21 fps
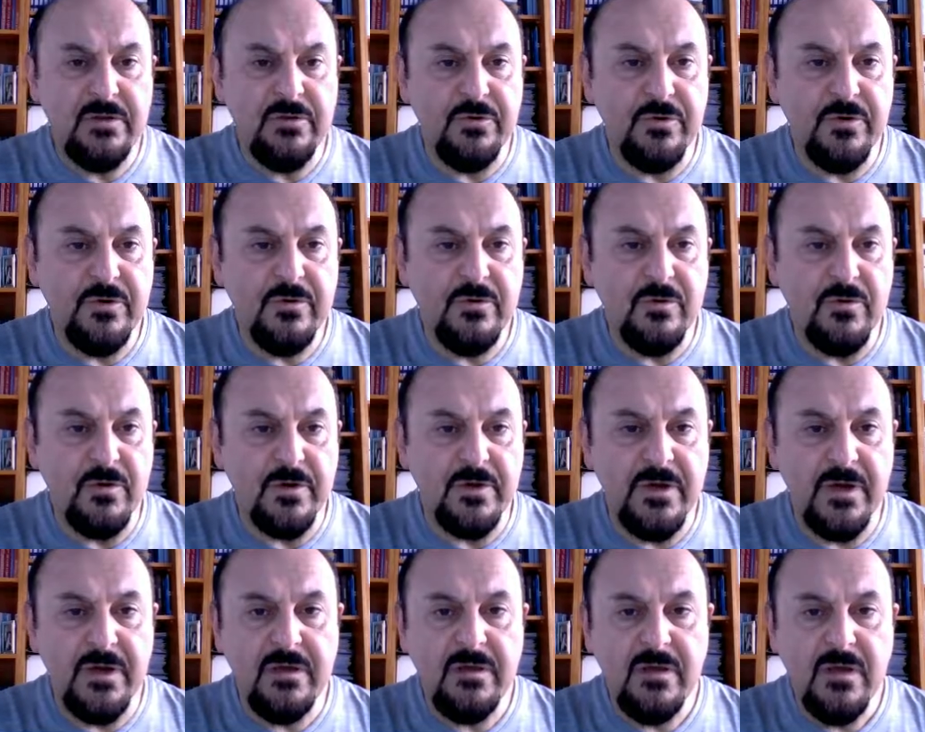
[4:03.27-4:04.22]

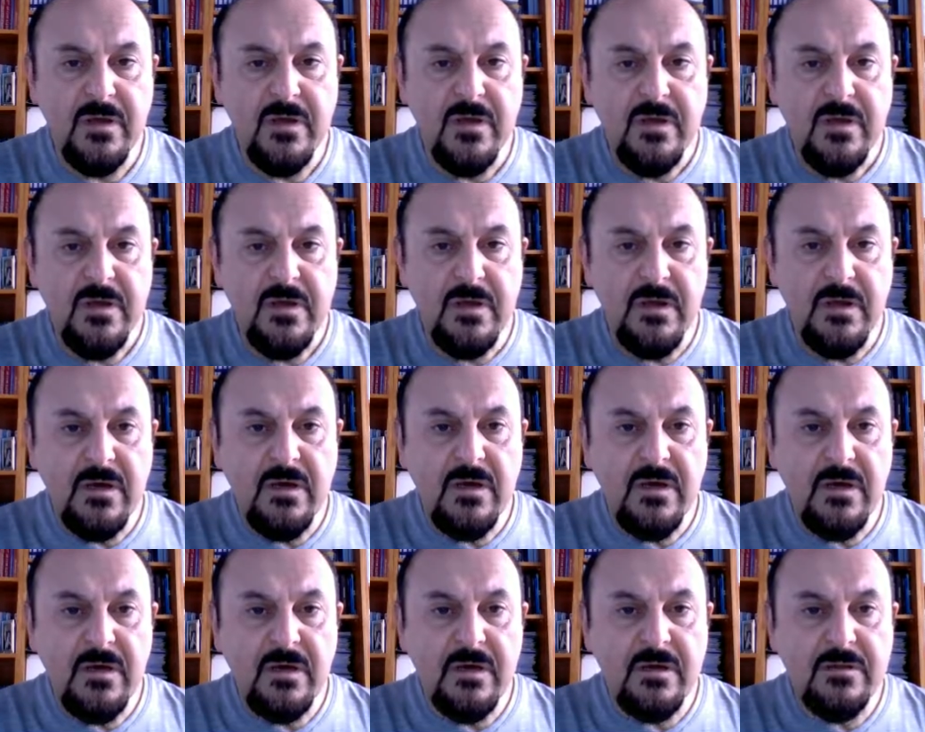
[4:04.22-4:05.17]
Okay,
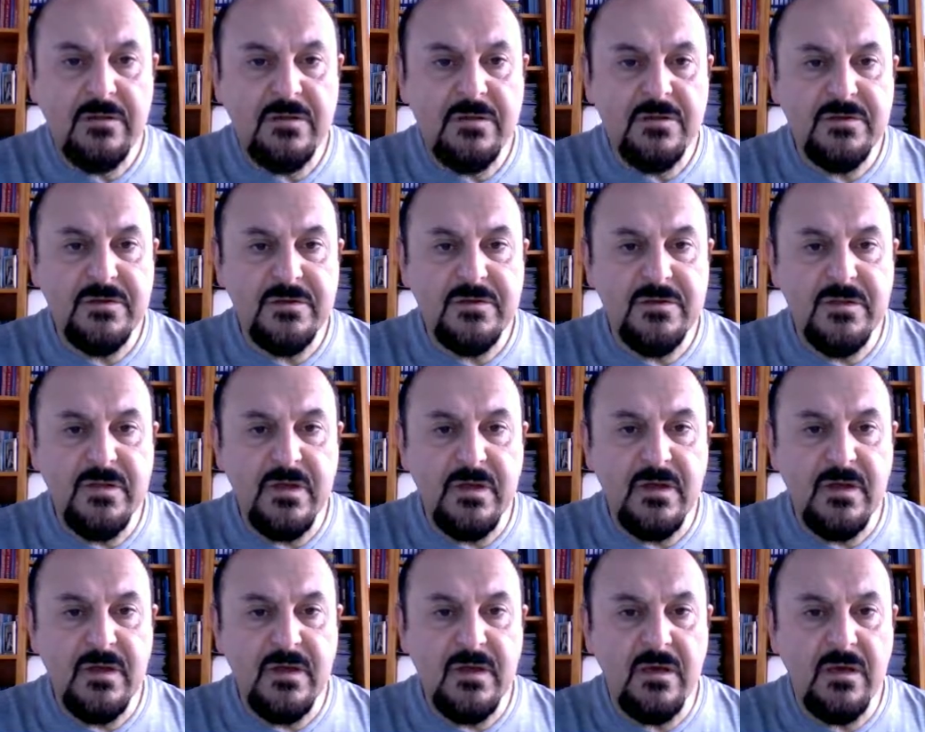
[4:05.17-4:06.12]
this is
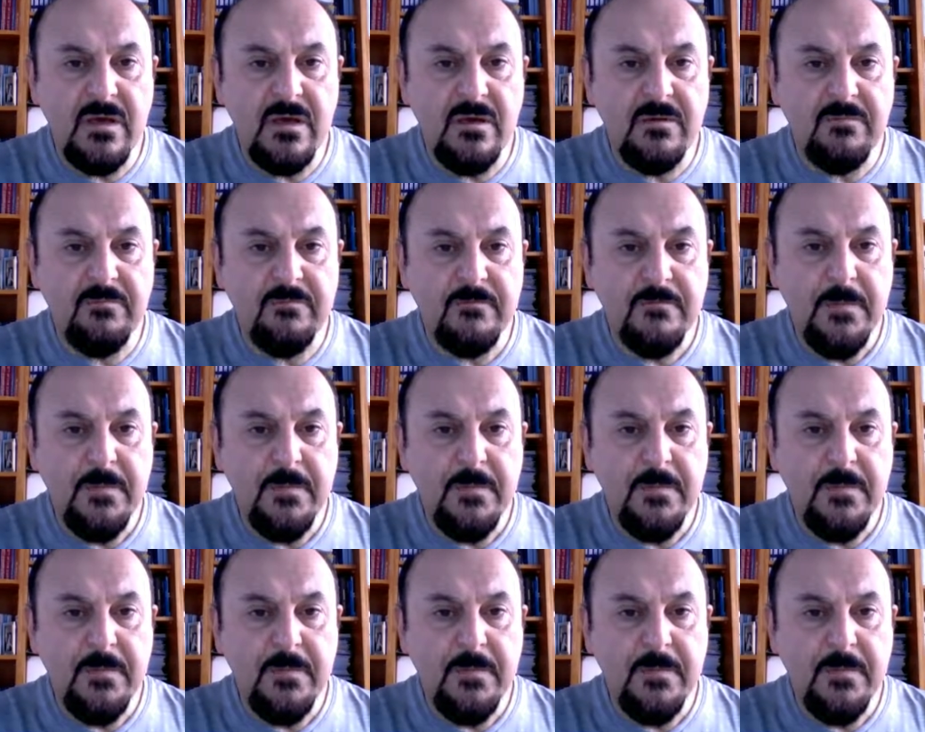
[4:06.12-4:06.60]
the